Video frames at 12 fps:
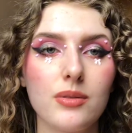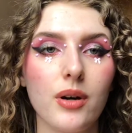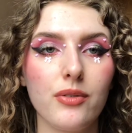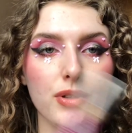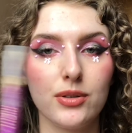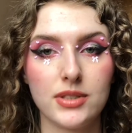
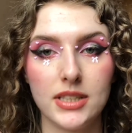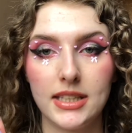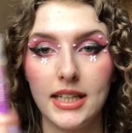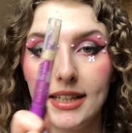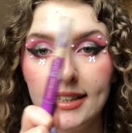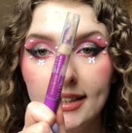I've used it
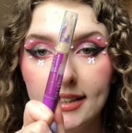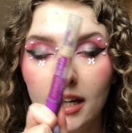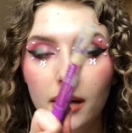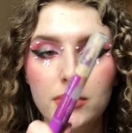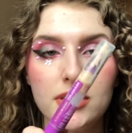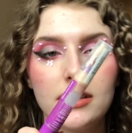18
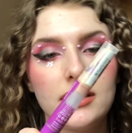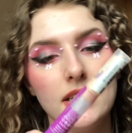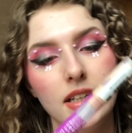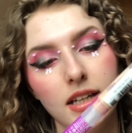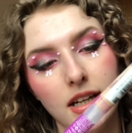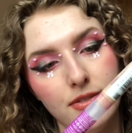times.
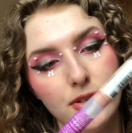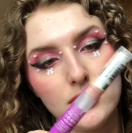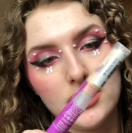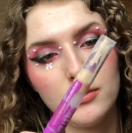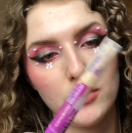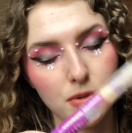I've used
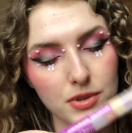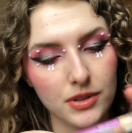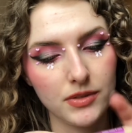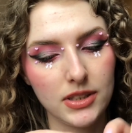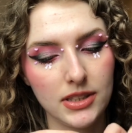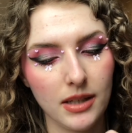it most of
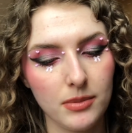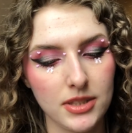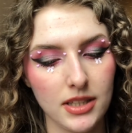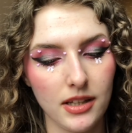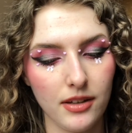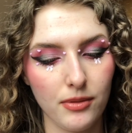the times
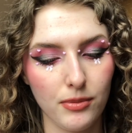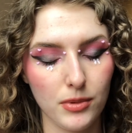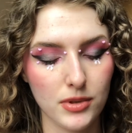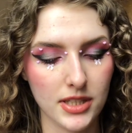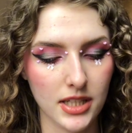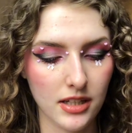that I
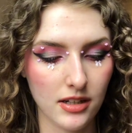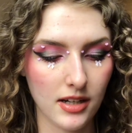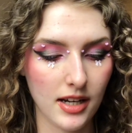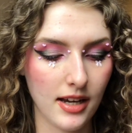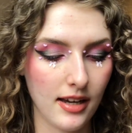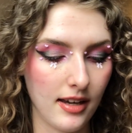was here,
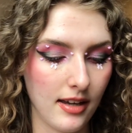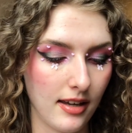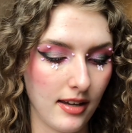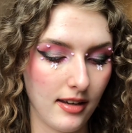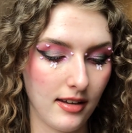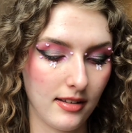
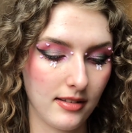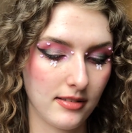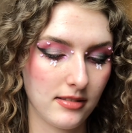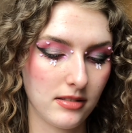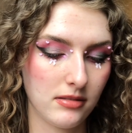and